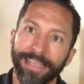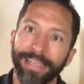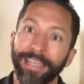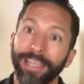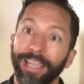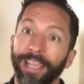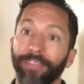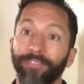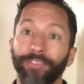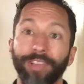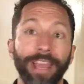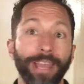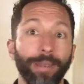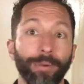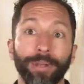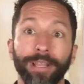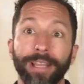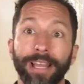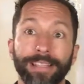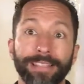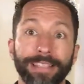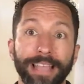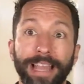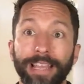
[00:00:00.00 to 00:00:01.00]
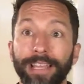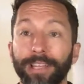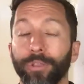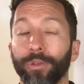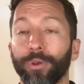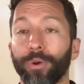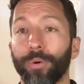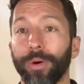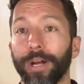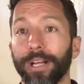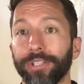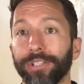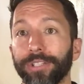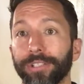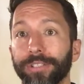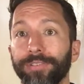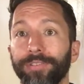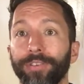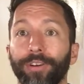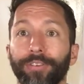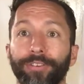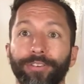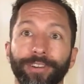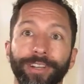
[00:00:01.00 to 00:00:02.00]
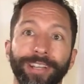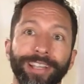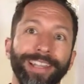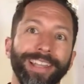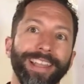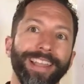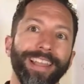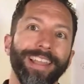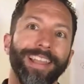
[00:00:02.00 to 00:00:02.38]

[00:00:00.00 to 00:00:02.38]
If anyone has any other questions, feel free.